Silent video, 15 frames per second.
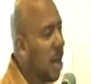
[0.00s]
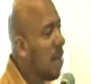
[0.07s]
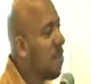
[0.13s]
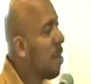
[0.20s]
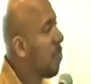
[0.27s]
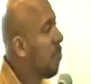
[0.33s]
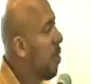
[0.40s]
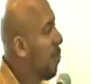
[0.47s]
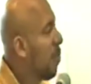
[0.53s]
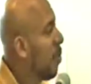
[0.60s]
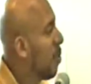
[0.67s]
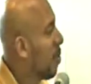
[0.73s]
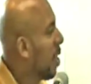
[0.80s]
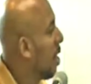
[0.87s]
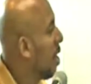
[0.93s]
I met
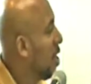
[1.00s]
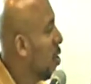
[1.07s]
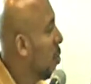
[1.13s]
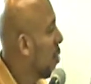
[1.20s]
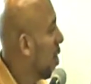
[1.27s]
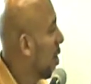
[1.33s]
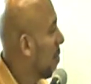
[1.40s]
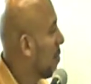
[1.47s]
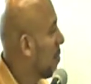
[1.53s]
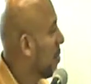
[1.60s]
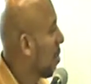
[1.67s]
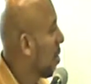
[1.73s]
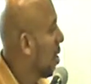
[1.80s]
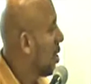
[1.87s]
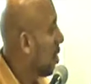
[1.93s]
people, they didn't know me.
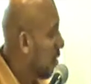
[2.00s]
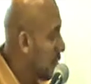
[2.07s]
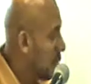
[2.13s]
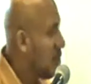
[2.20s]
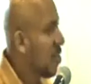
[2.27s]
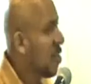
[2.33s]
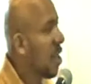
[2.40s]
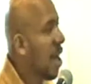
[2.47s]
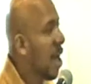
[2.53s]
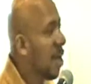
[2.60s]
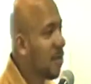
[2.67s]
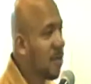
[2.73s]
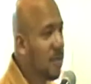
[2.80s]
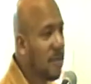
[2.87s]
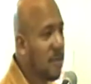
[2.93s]
They took me to their
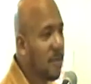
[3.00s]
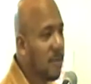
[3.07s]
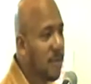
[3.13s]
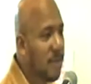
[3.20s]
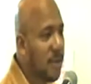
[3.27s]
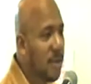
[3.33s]
house.